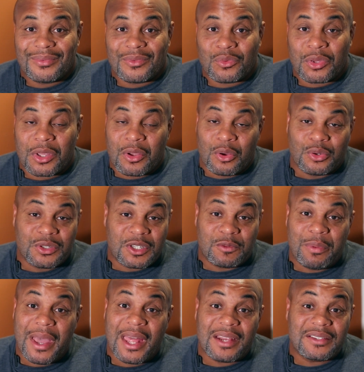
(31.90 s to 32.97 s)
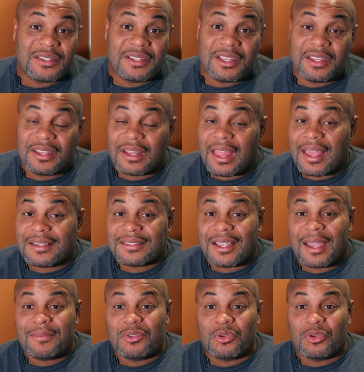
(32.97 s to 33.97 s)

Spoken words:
when it goes as bad as it did the last time,